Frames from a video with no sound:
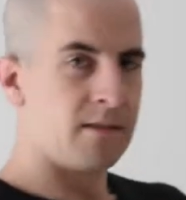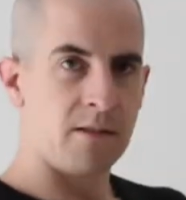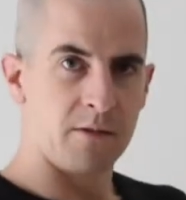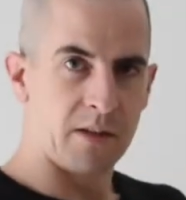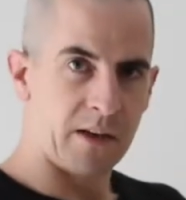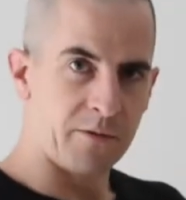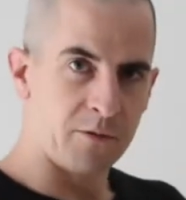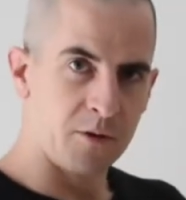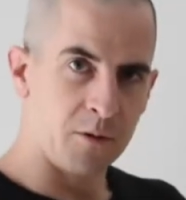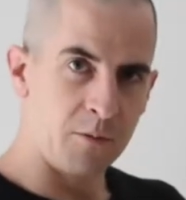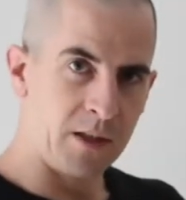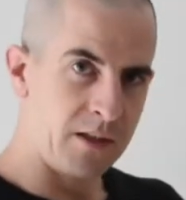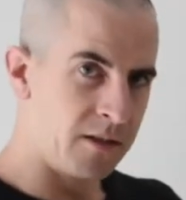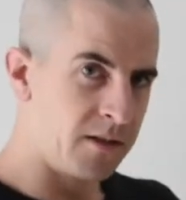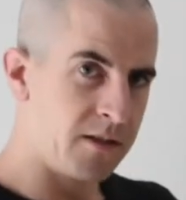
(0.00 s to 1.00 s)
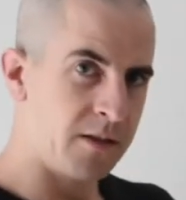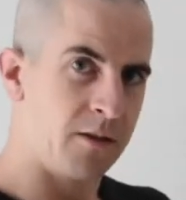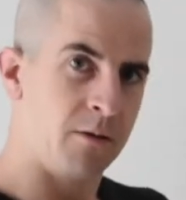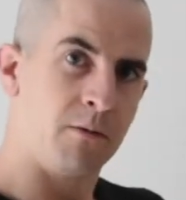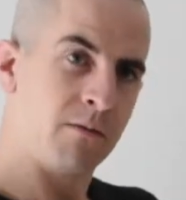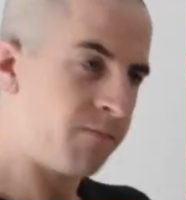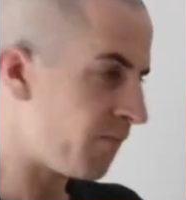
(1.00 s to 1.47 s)
Do that for a week or
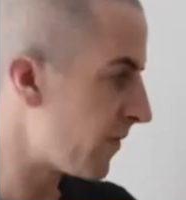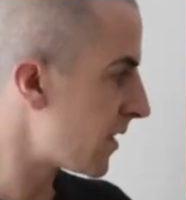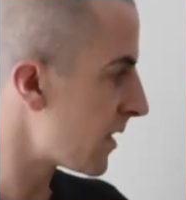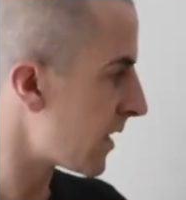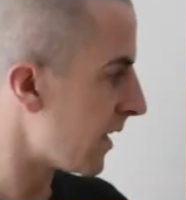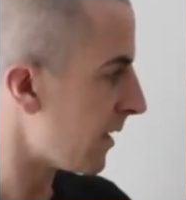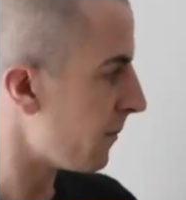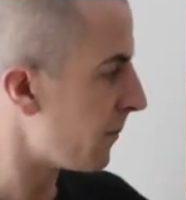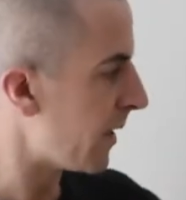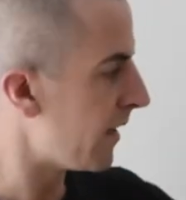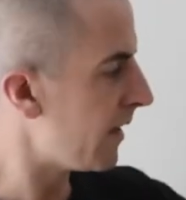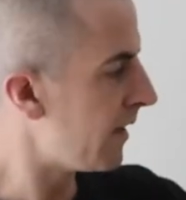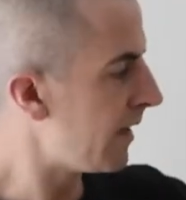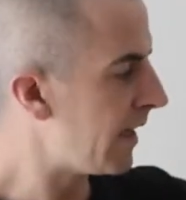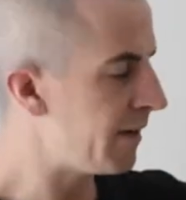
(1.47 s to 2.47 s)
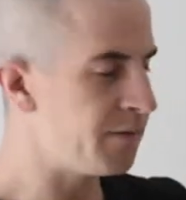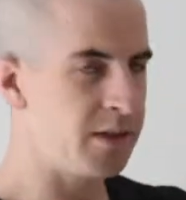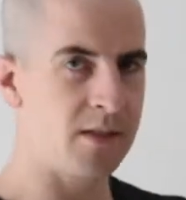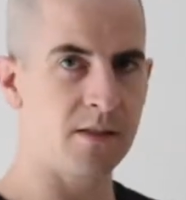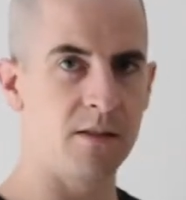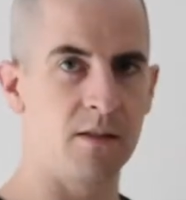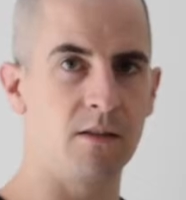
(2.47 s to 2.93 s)
2. It's getting better, heavy,
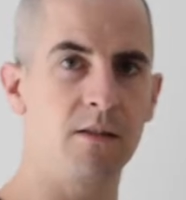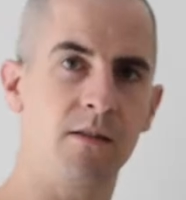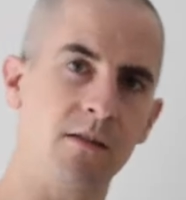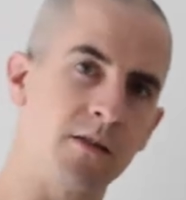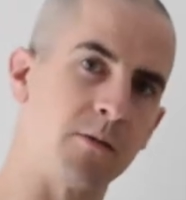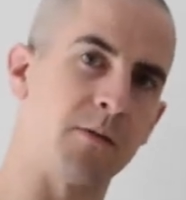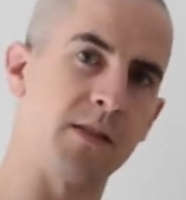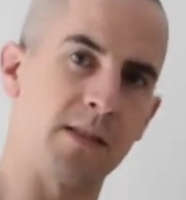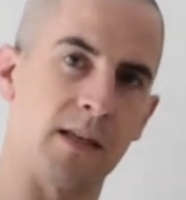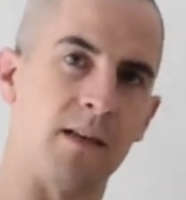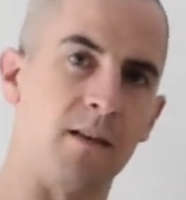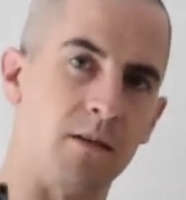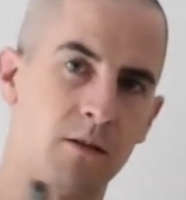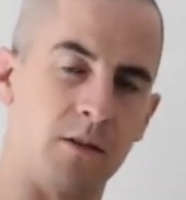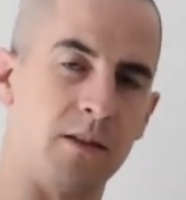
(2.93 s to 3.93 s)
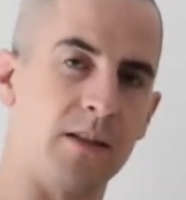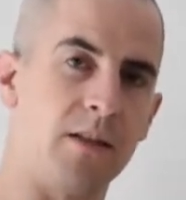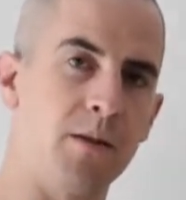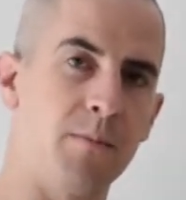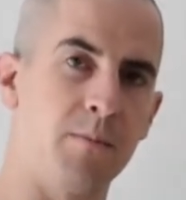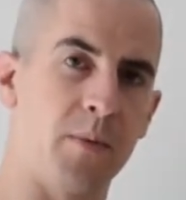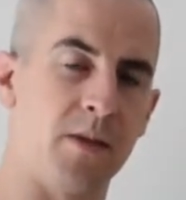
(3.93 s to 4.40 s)
slow. So we start loading
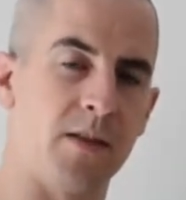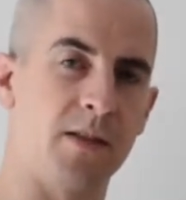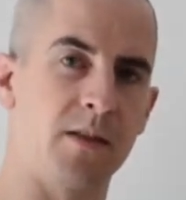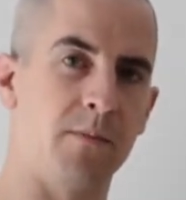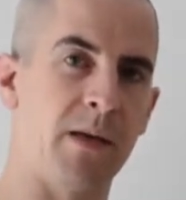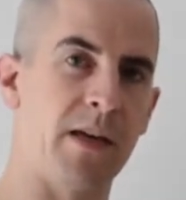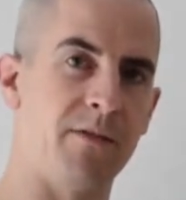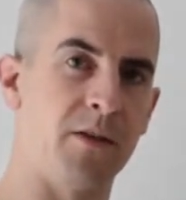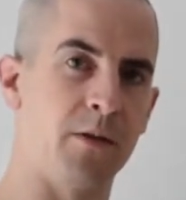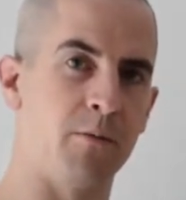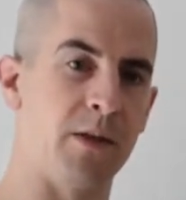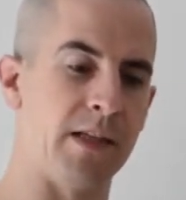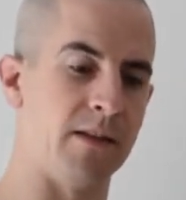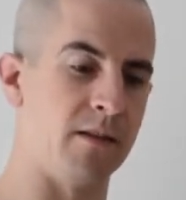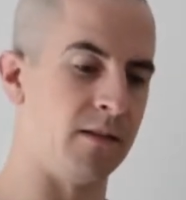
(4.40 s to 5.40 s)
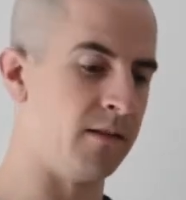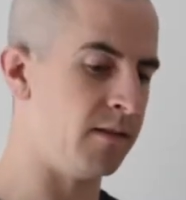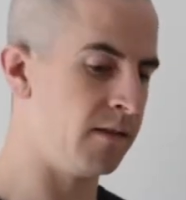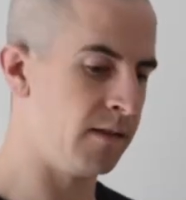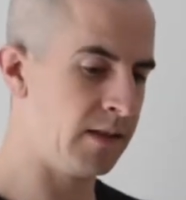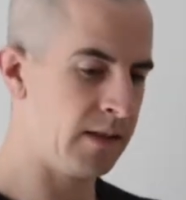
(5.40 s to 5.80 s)
up, putting some heavier weight on.